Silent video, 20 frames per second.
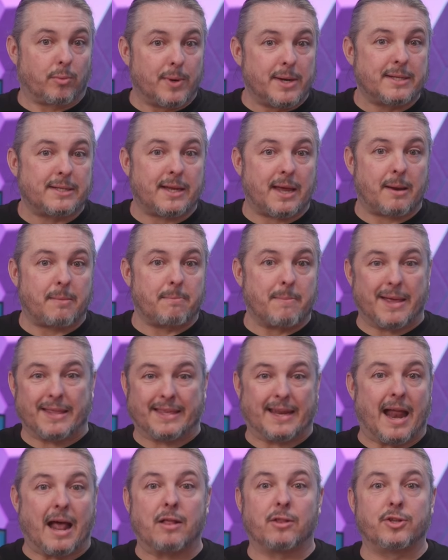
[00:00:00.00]
reset
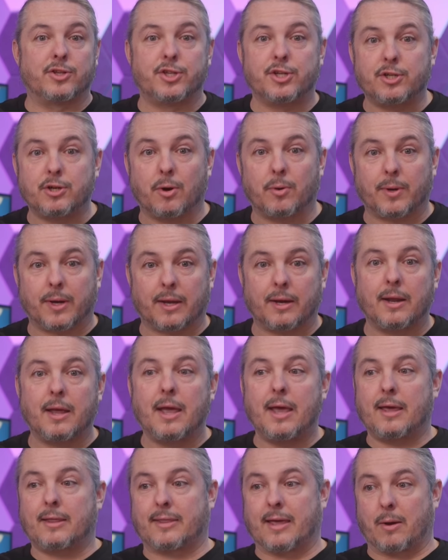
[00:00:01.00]
methodology token
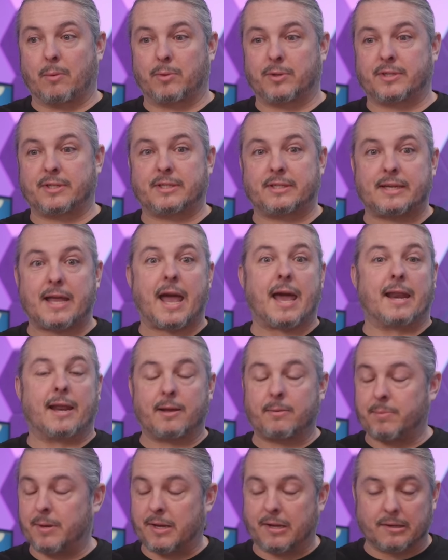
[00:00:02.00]
that was
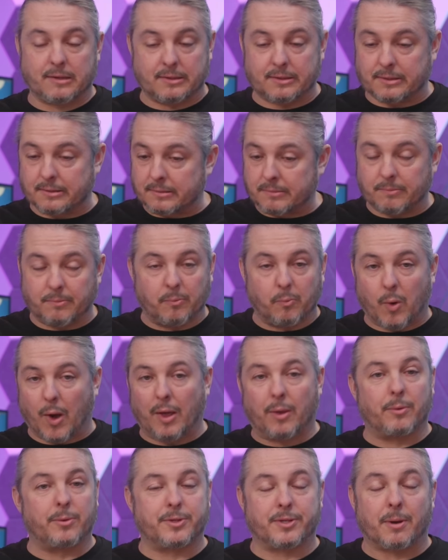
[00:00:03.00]
static because,
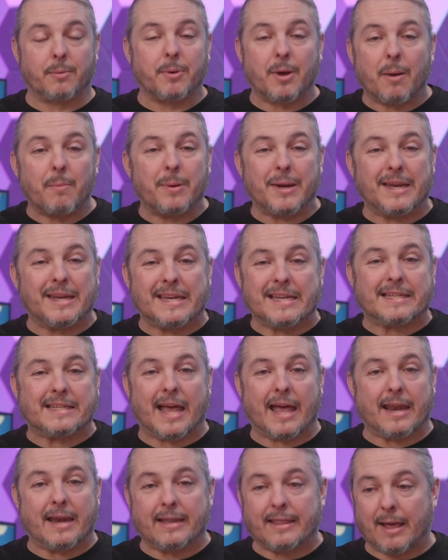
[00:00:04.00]
well, some company
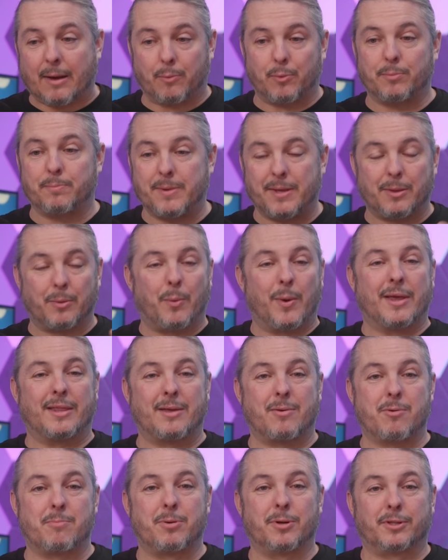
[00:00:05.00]
decided that would be the way
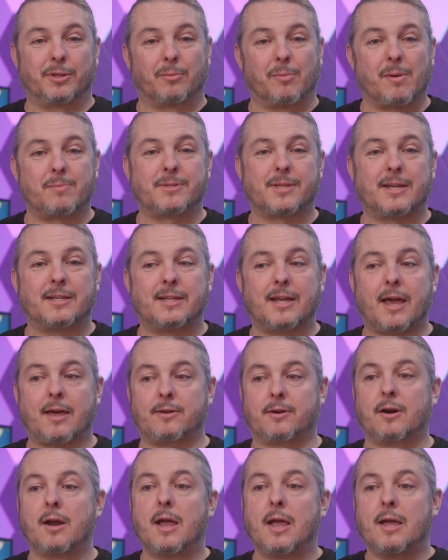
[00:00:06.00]
they would put their website
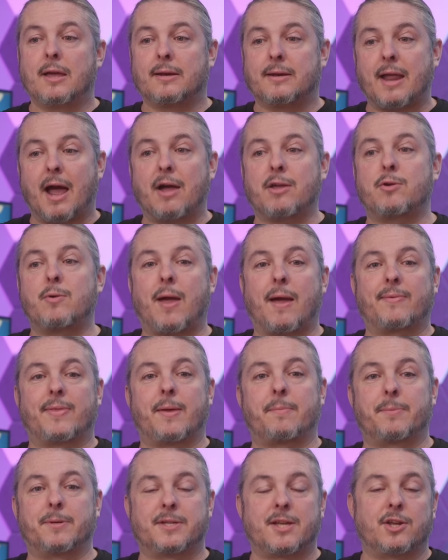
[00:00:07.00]
together, now you have
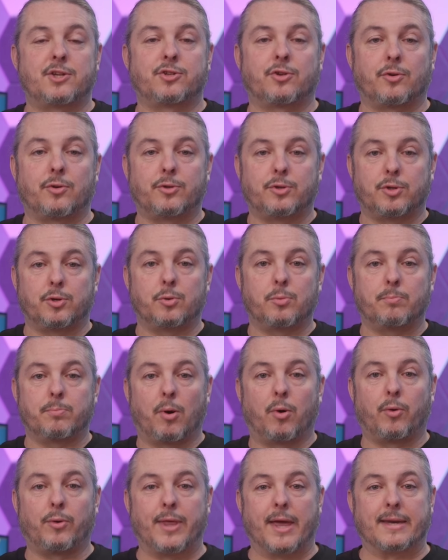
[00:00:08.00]
that potential to
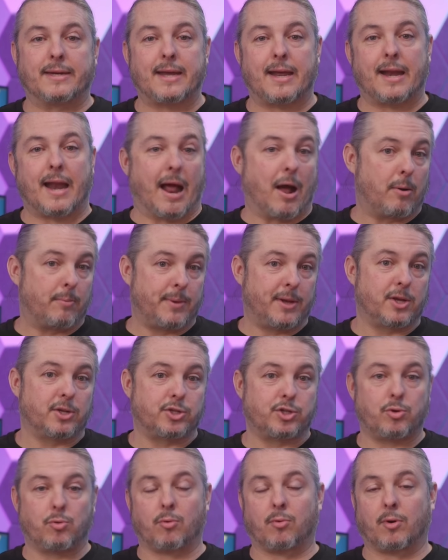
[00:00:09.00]
pull that data out
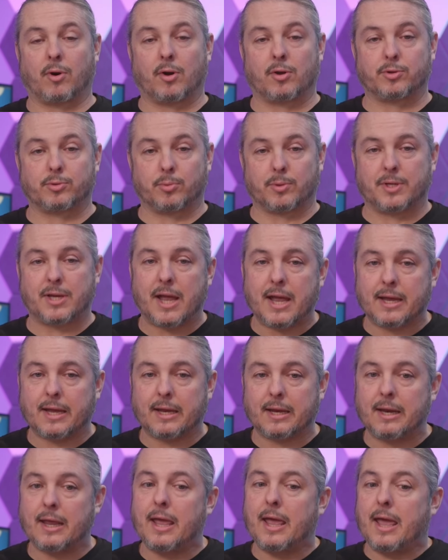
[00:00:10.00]
because URLs were
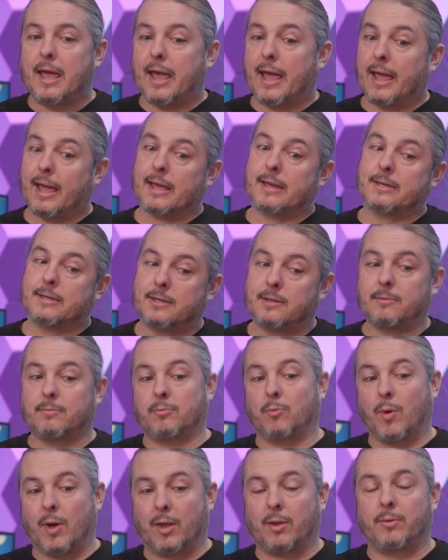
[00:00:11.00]
taken. And
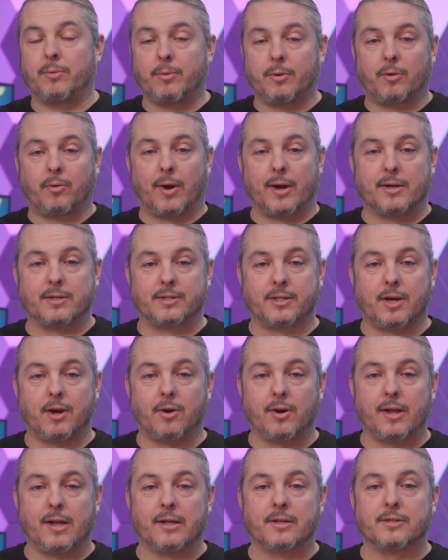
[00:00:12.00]
well, create a
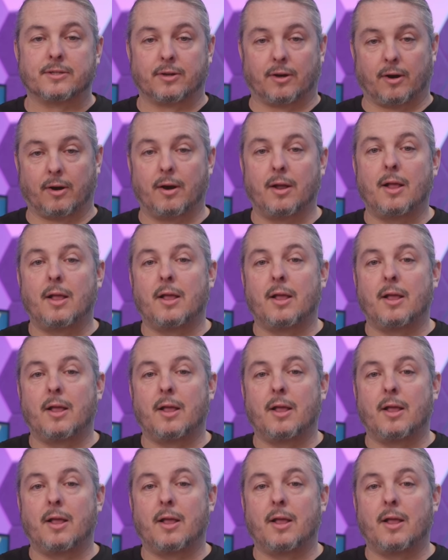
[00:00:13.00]
security concern.